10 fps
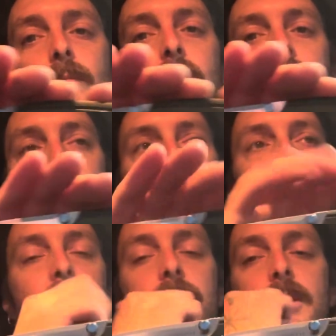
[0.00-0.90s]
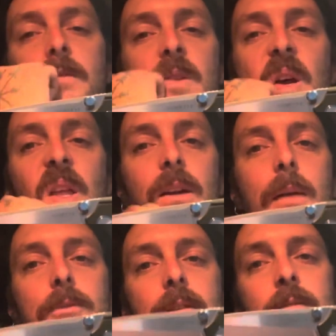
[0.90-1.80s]
This comes in a few different color
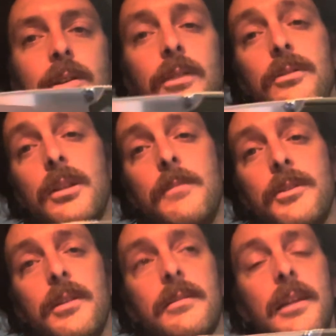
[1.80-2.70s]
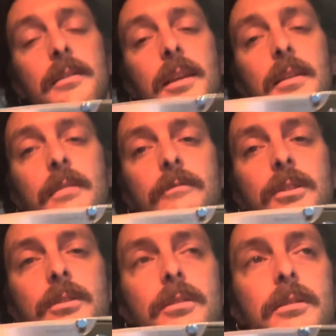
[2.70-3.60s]
options. It also comes in a titanium
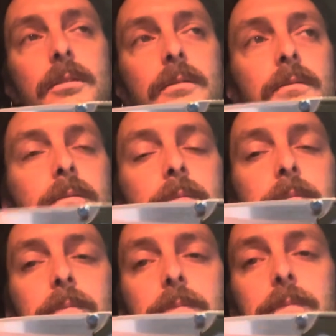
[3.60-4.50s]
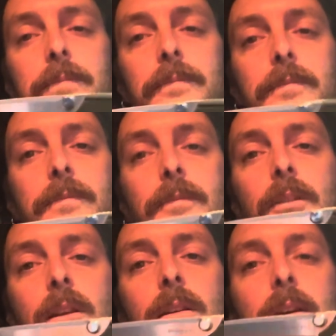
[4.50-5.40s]
version too.
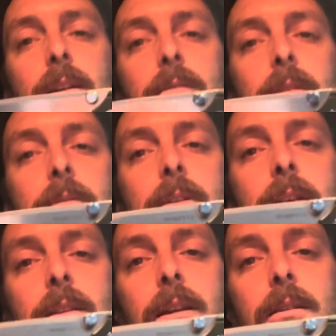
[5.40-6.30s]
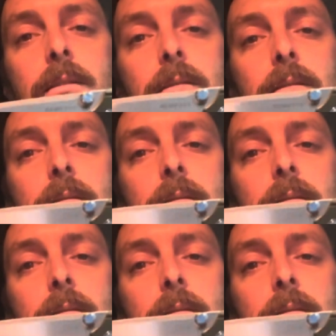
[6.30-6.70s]
I wonder how that is.